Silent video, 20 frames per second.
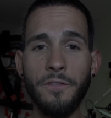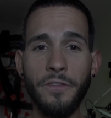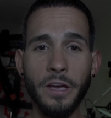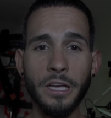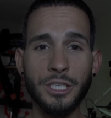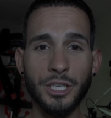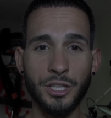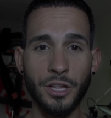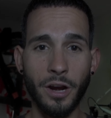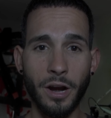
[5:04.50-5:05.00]

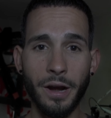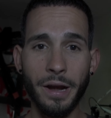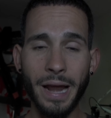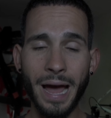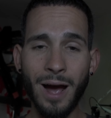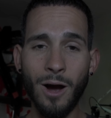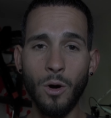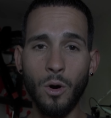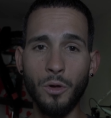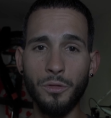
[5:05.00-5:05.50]
features that are
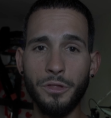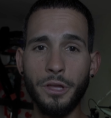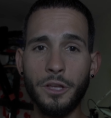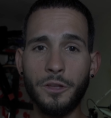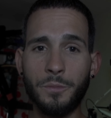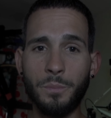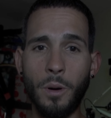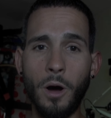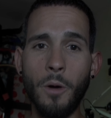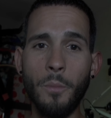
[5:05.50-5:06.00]
now on
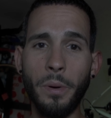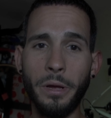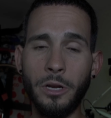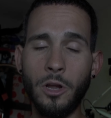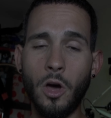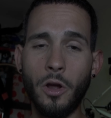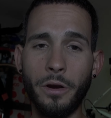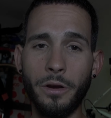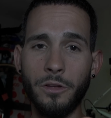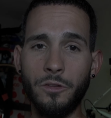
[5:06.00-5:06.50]
this pump and
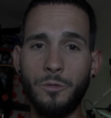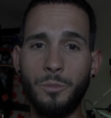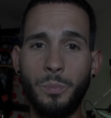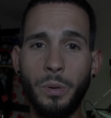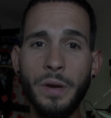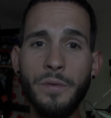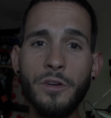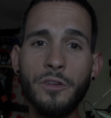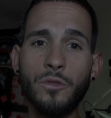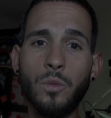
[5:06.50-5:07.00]
not in its
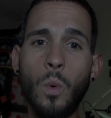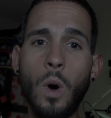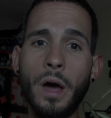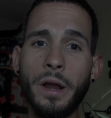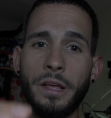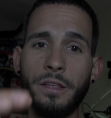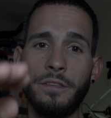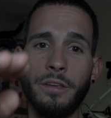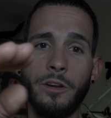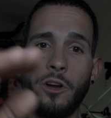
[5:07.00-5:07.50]
previous
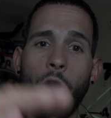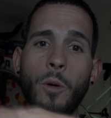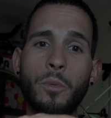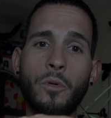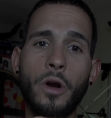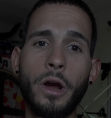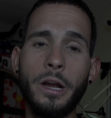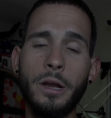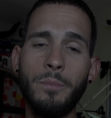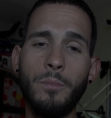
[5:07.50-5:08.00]
one is an
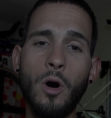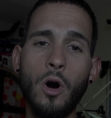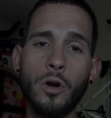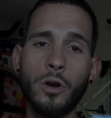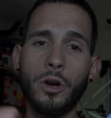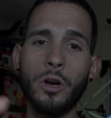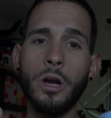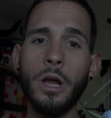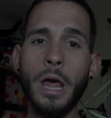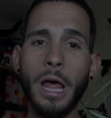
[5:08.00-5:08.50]
upgraded
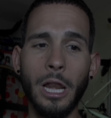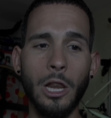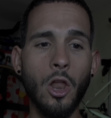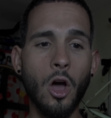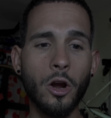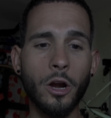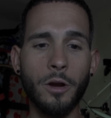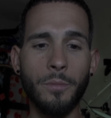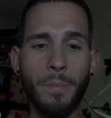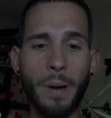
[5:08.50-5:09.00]
motor,
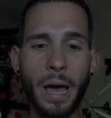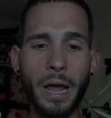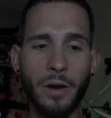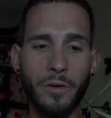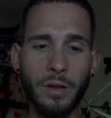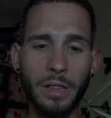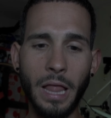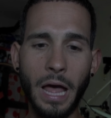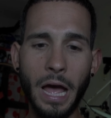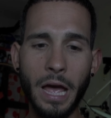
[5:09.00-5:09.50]
longer
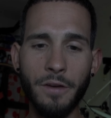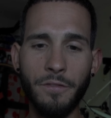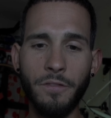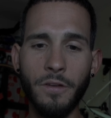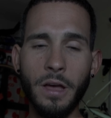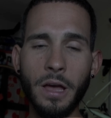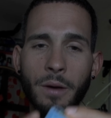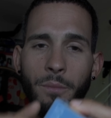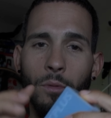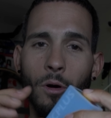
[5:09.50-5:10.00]
battery
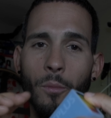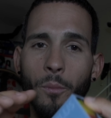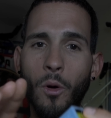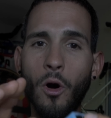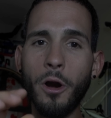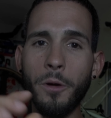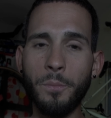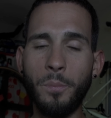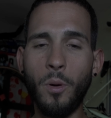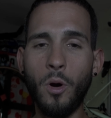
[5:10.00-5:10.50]
life, but
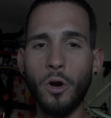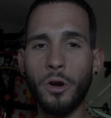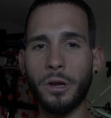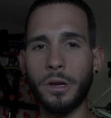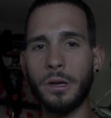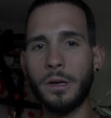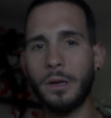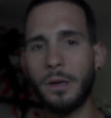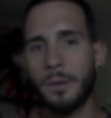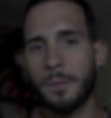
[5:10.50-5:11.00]
more
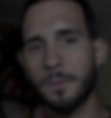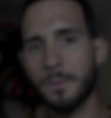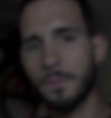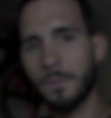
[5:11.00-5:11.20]
important,